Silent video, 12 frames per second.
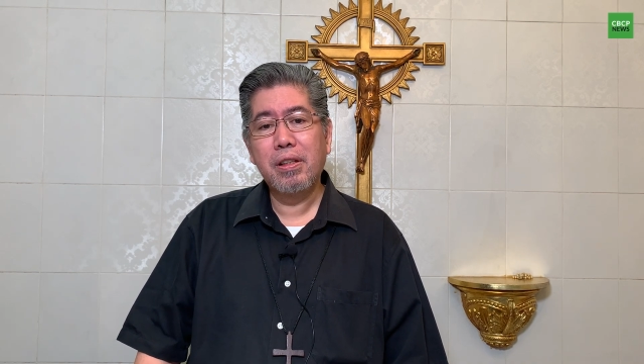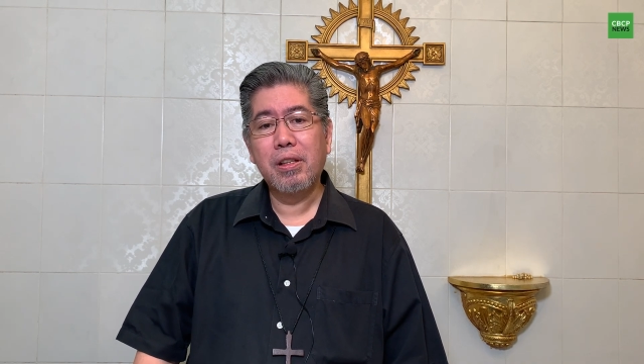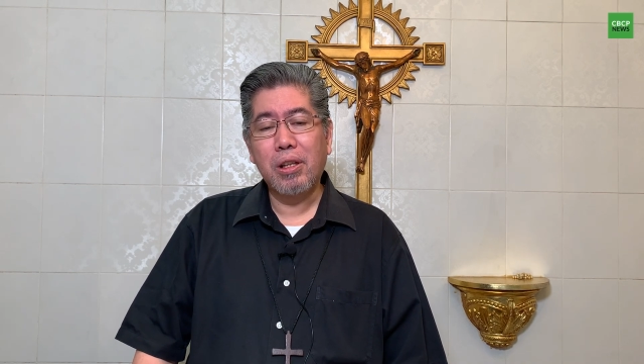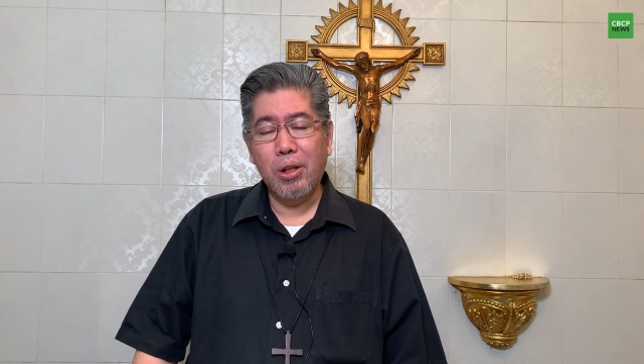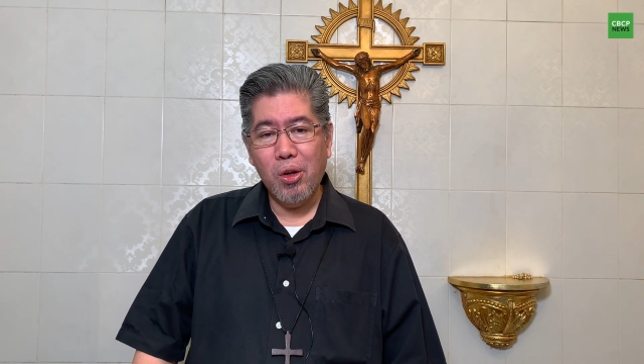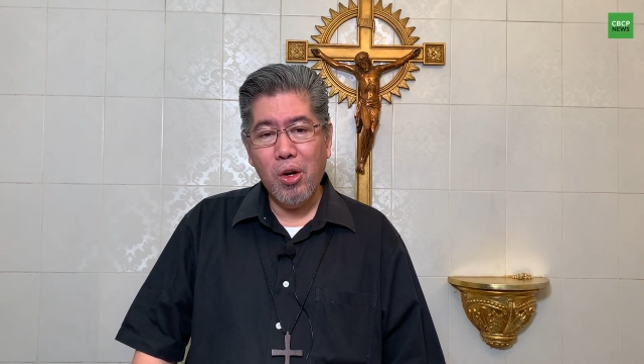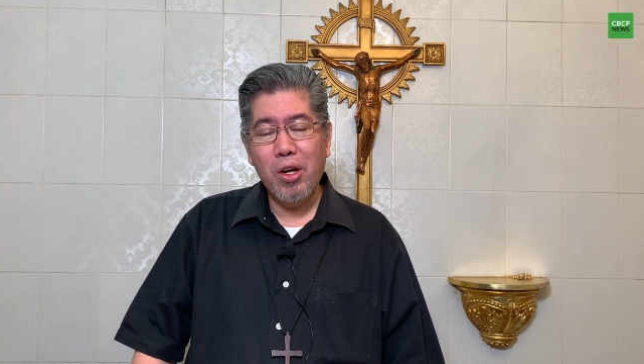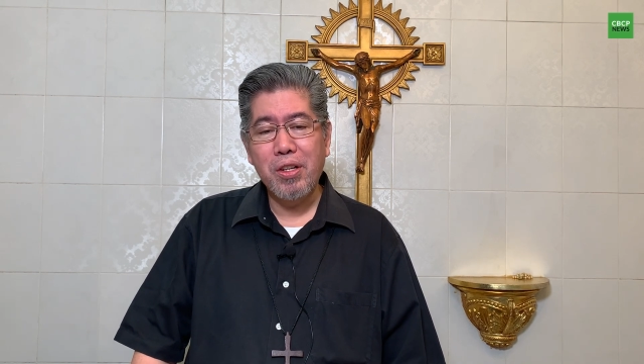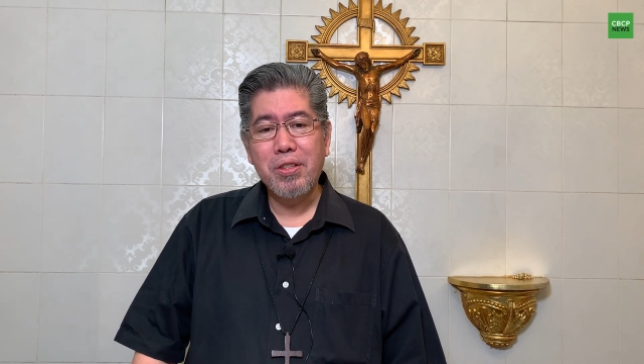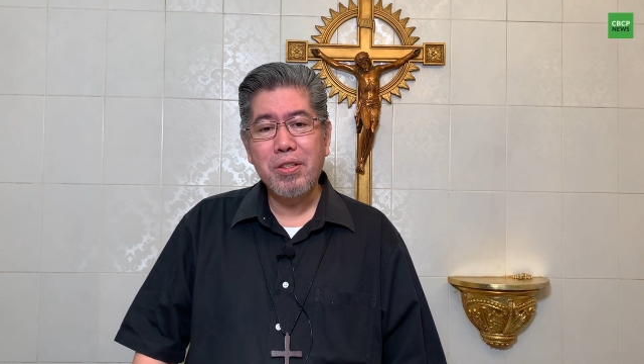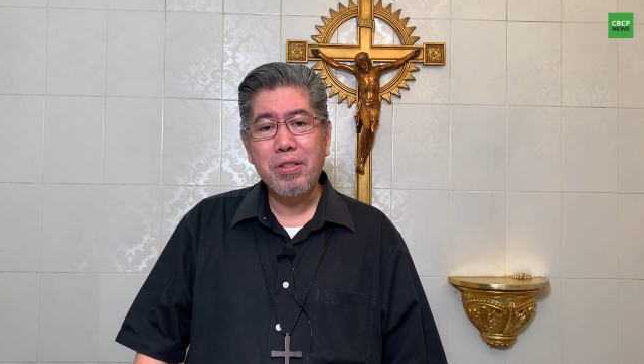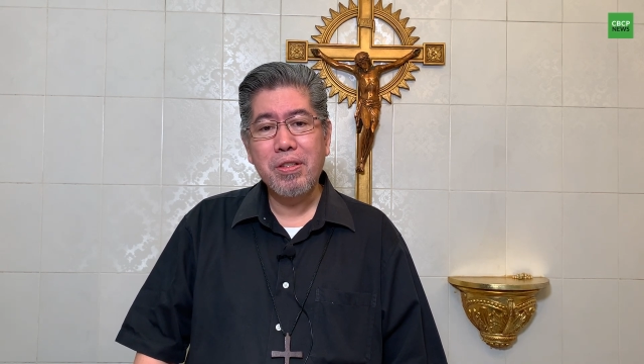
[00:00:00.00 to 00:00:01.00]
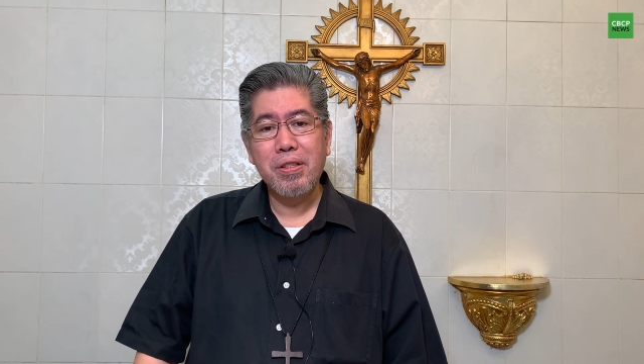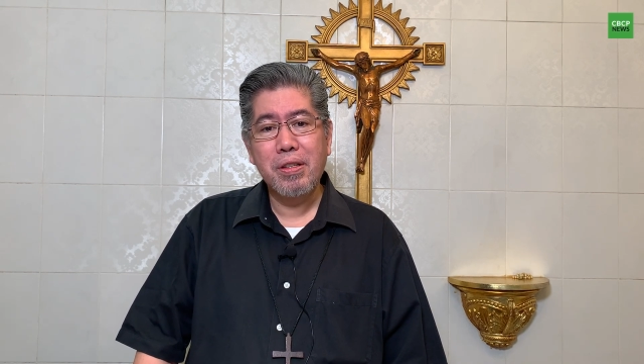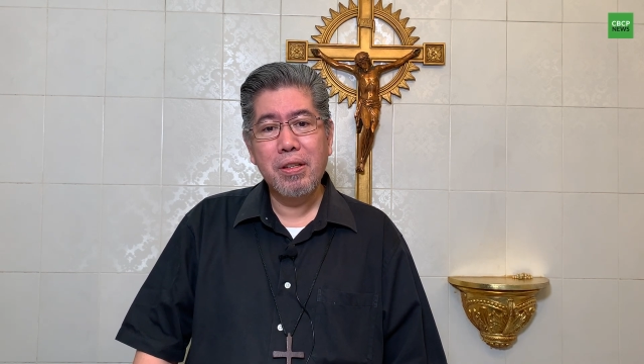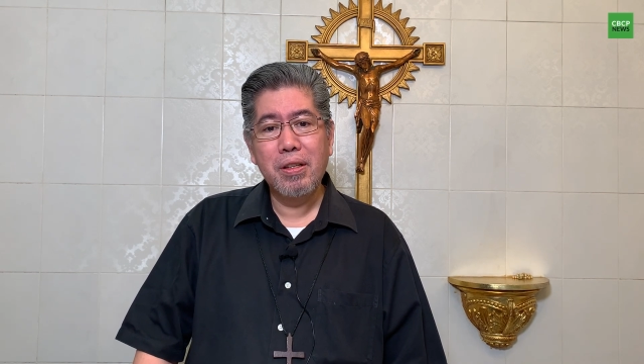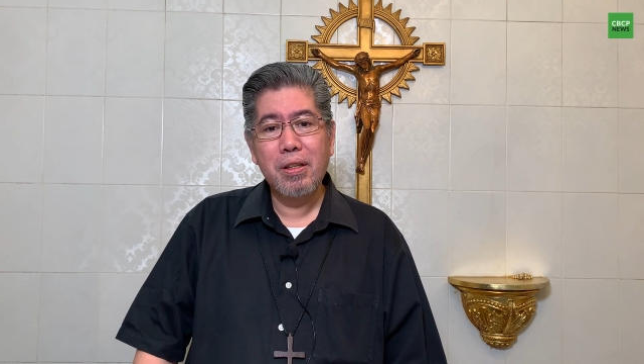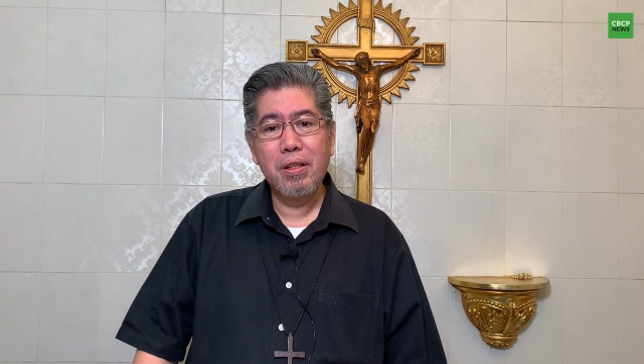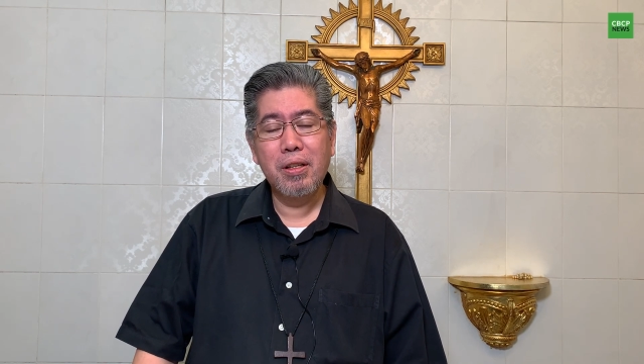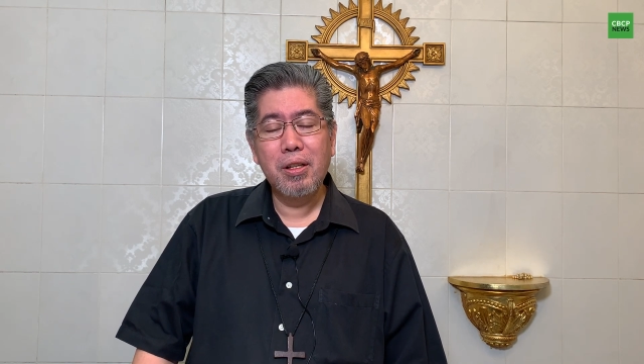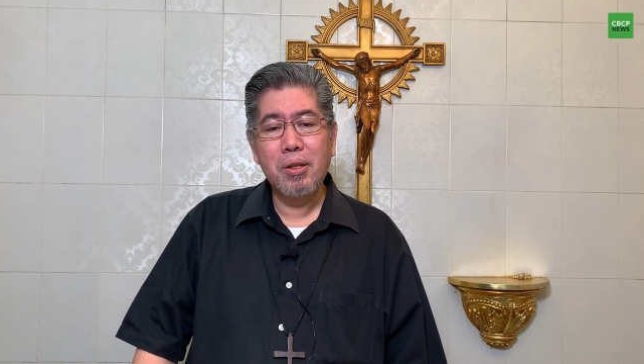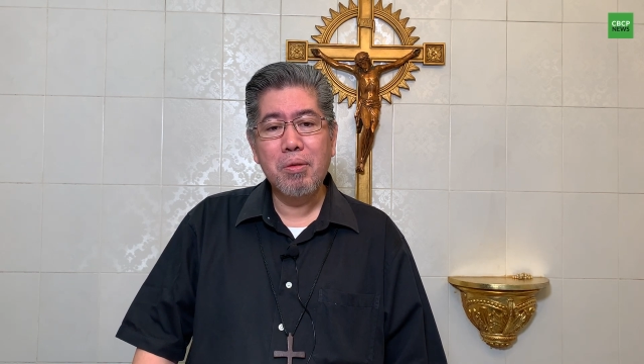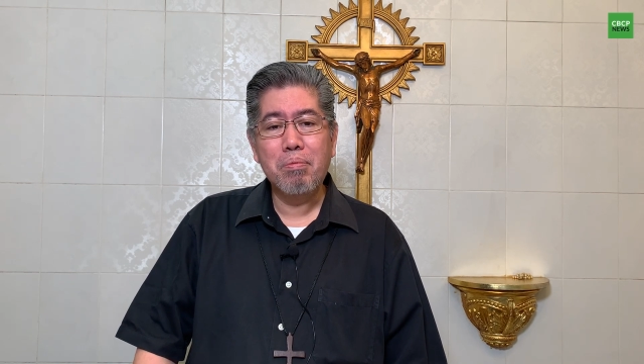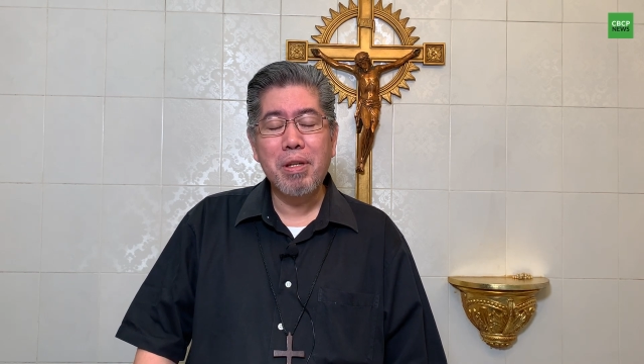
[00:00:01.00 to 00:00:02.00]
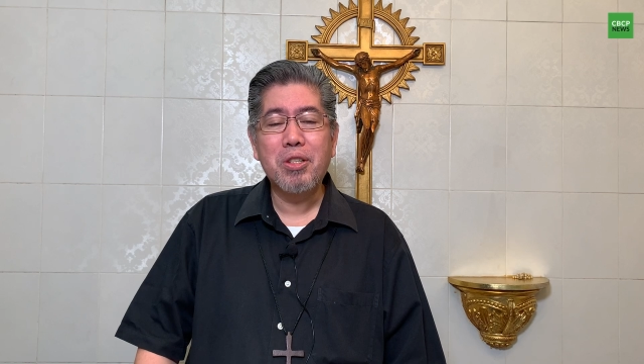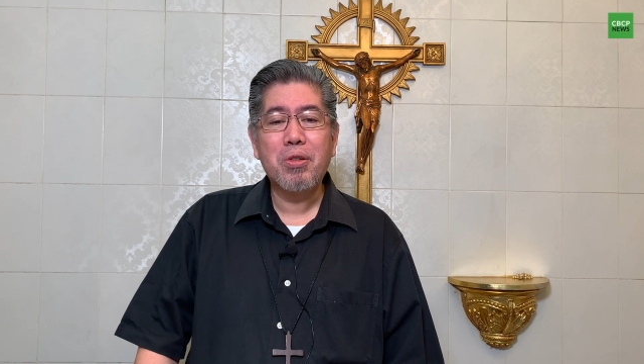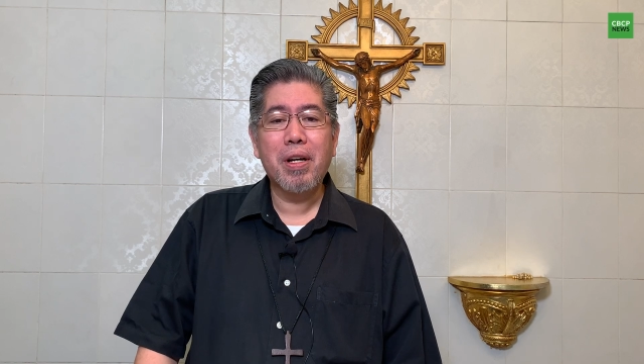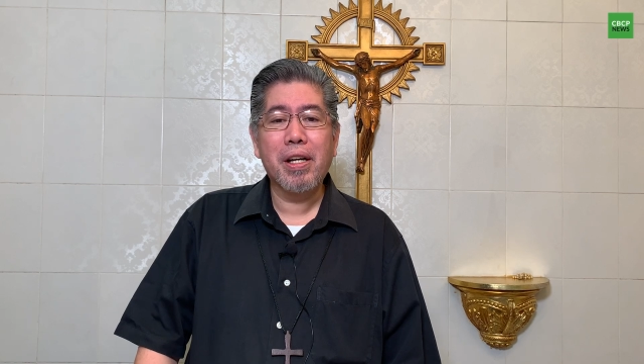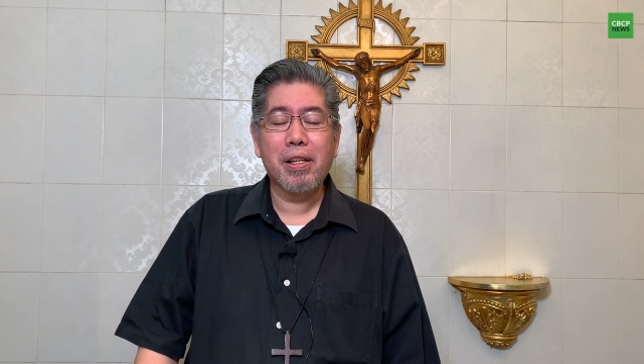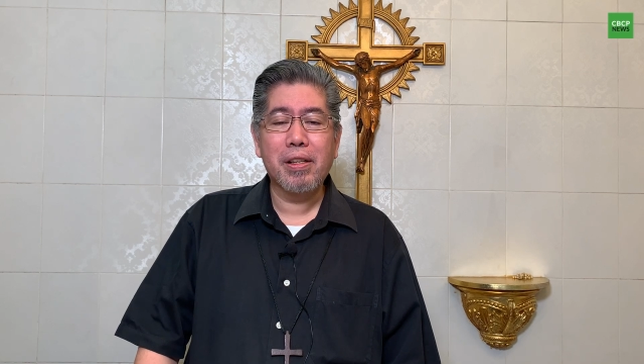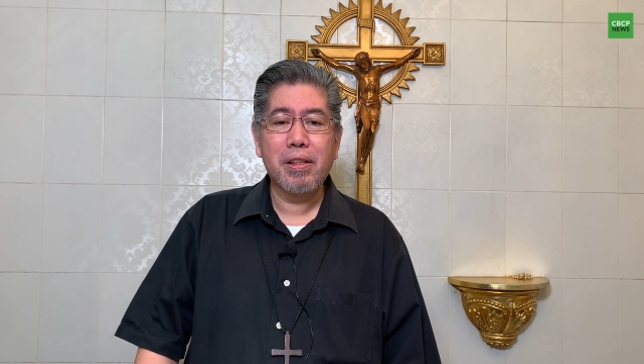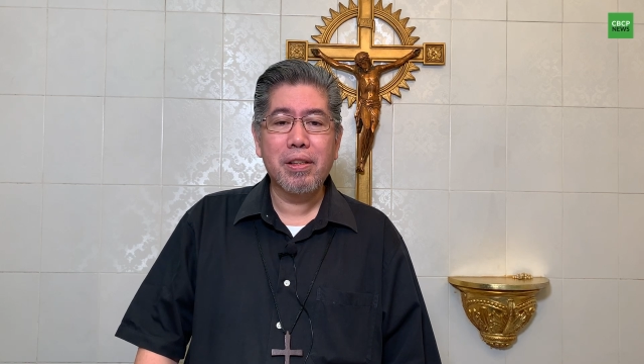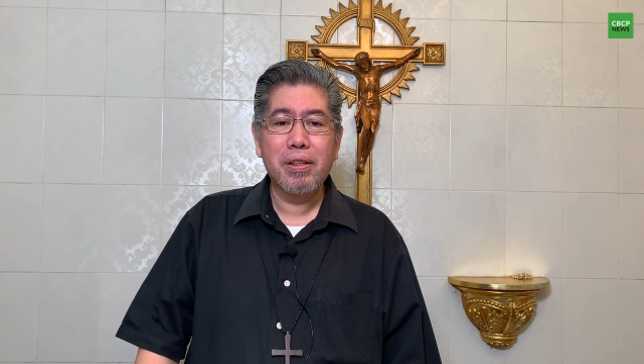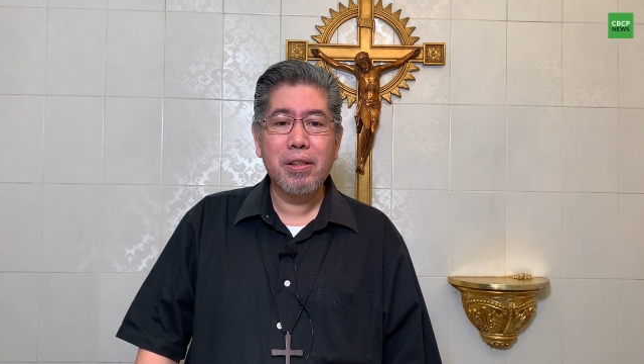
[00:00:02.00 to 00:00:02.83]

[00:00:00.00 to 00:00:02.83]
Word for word: loss, betrayal,